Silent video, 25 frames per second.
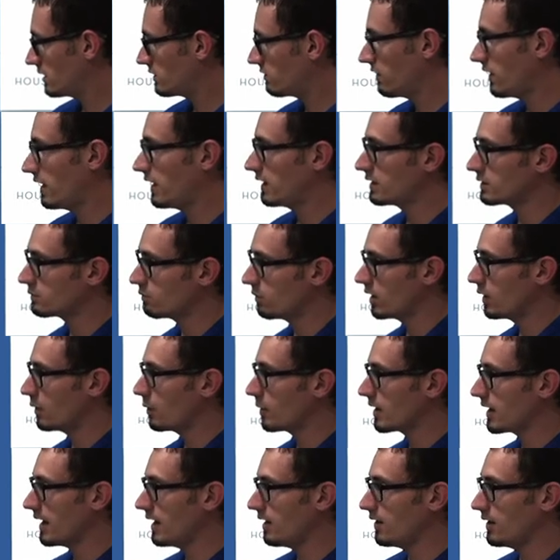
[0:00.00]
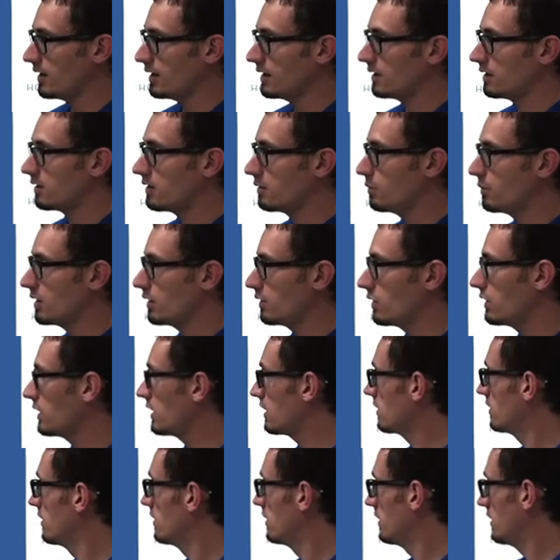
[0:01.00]
fan is blowing air into the building.
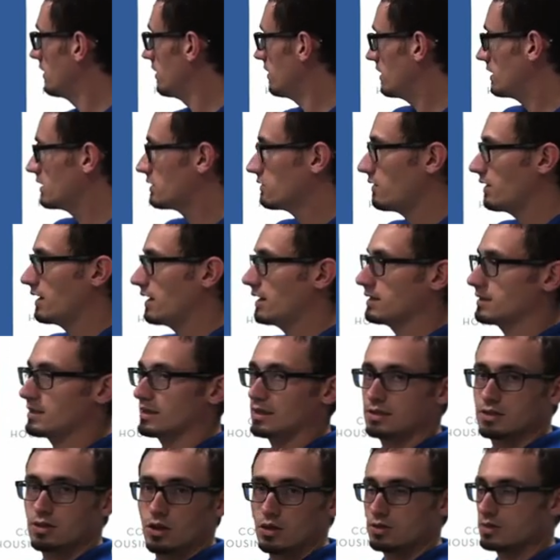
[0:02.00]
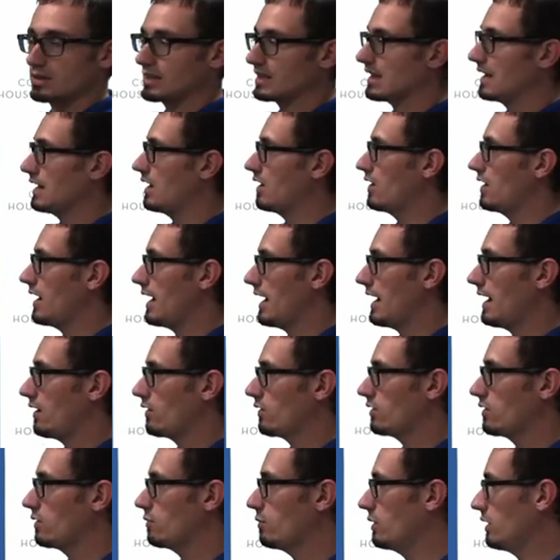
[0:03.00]
This fan is exhausting air out
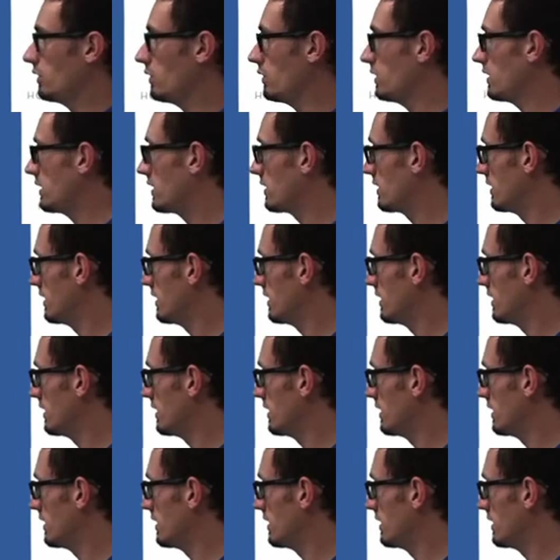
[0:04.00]
of the building.